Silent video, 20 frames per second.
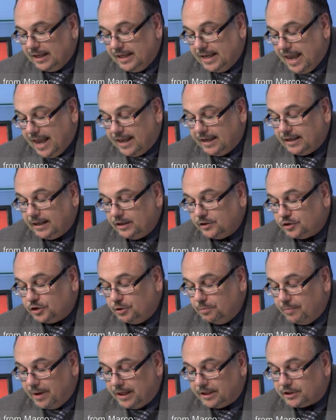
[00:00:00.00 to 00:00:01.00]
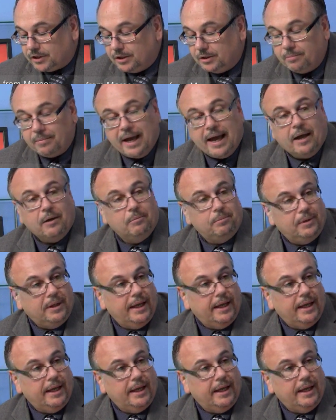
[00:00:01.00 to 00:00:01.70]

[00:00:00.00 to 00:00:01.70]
Yankees, you mentioned about